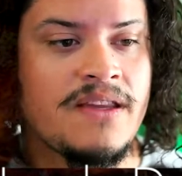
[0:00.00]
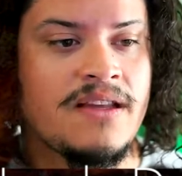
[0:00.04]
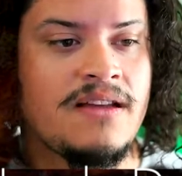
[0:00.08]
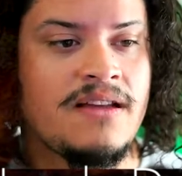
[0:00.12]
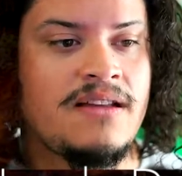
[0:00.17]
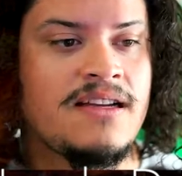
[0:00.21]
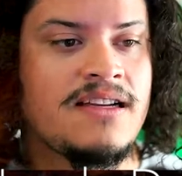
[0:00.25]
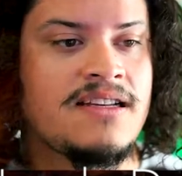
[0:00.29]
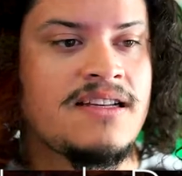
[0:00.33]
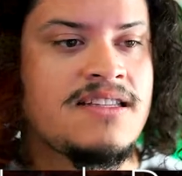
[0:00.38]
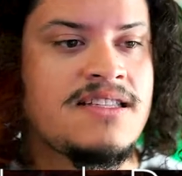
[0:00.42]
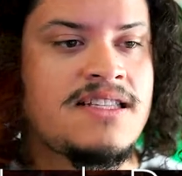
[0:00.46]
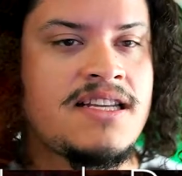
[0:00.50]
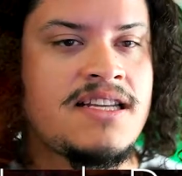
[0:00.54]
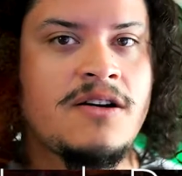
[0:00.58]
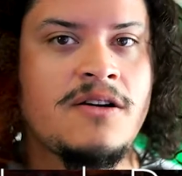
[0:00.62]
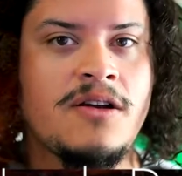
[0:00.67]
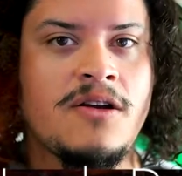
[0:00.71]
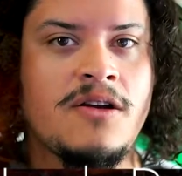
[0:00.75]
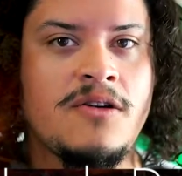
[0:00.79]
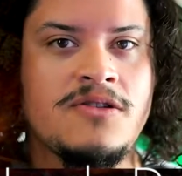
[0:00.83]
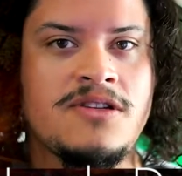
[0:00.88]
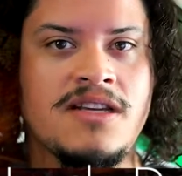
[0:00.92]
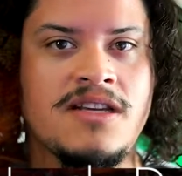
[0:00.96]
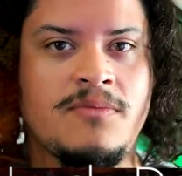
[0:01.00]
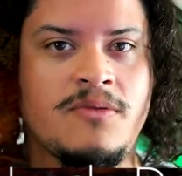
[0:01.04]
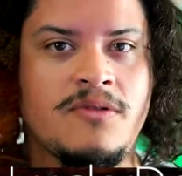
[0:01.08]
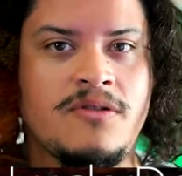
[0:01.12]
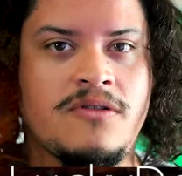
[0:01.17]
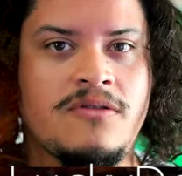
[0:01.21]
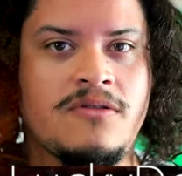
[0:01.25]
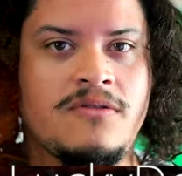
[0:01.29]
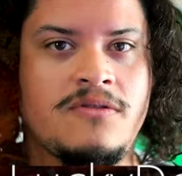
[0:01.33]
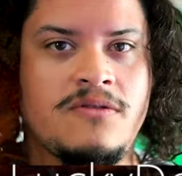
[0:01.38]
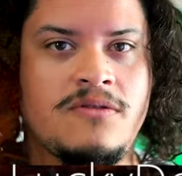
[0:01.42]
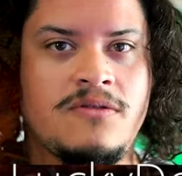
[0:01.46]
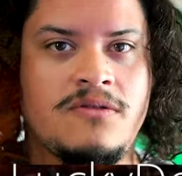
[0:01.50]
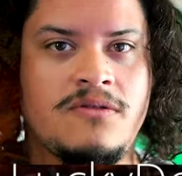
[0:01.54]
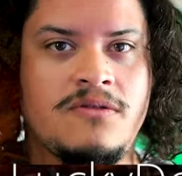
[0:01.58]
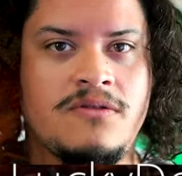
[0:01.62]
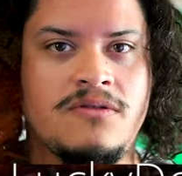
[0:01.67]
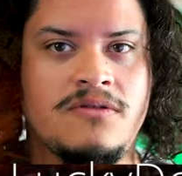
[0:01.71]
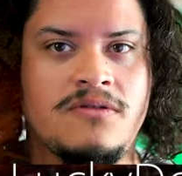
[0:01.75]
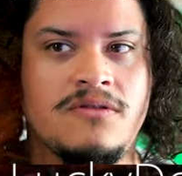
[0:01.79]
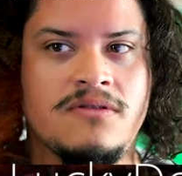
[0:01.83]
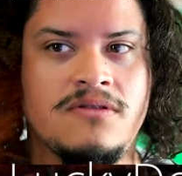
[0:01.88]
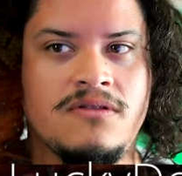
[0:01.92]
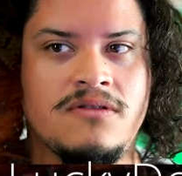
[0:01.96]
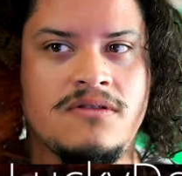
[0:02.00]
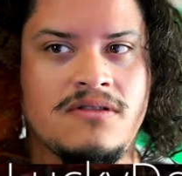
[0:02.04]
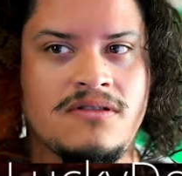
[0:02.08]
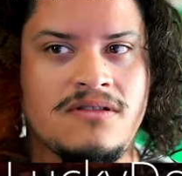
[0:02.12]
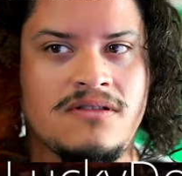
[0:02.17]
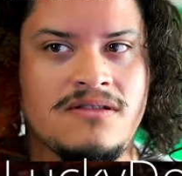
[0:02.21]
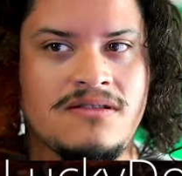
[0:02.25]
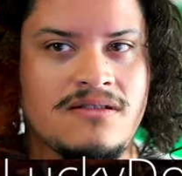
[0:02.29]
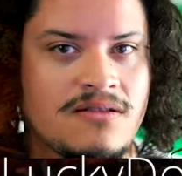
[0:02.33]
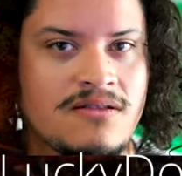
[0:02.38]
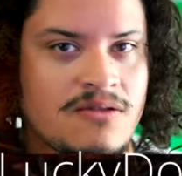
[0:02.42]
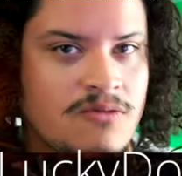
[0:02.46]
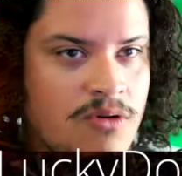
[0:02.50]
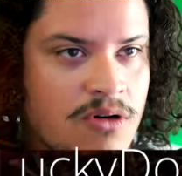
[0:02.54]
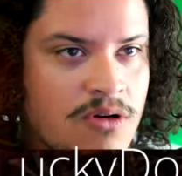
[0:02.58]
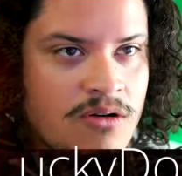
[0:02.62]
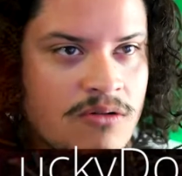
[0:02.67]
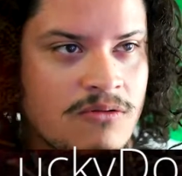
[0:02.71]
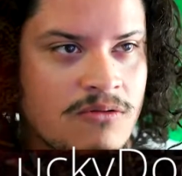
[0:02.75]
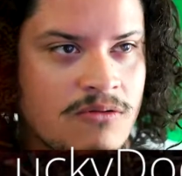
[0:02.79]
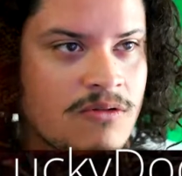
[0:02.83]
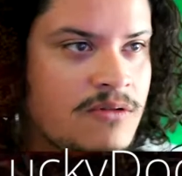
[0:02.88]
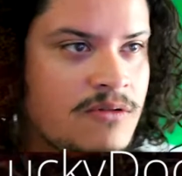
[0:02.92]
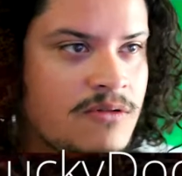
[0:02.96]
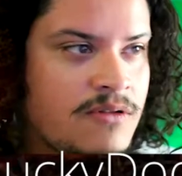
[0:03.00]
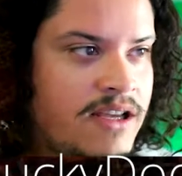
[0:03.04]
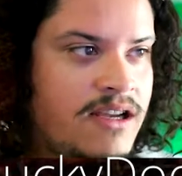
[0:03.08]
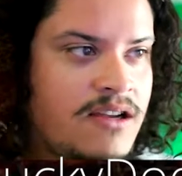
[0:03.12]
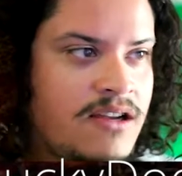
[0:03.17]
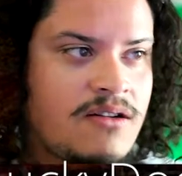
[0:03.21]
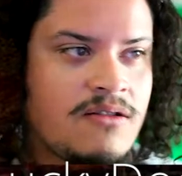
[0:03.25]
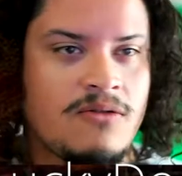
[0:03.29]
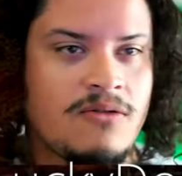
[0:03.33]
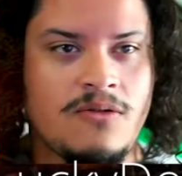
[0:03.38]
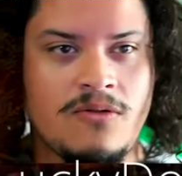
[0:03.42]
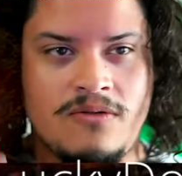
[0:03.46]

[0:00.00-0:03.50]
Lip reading: like stereotypical, quote unquote, like